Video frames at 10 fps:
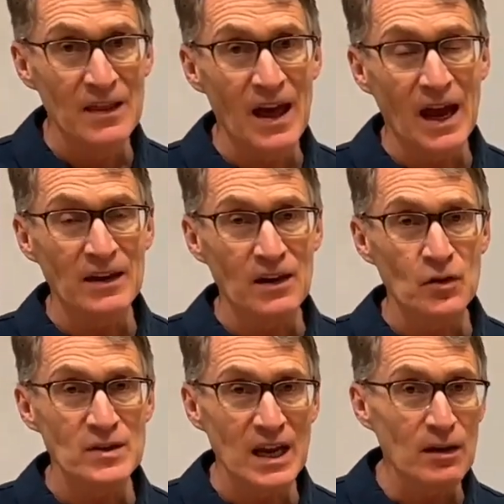that if
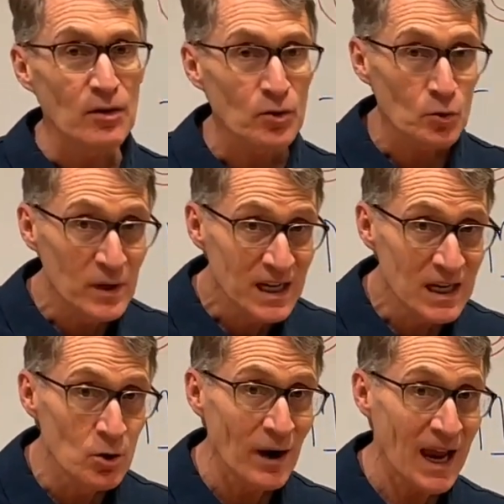you take
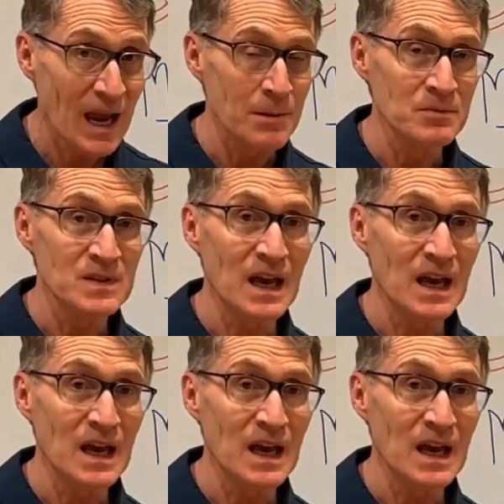3 grams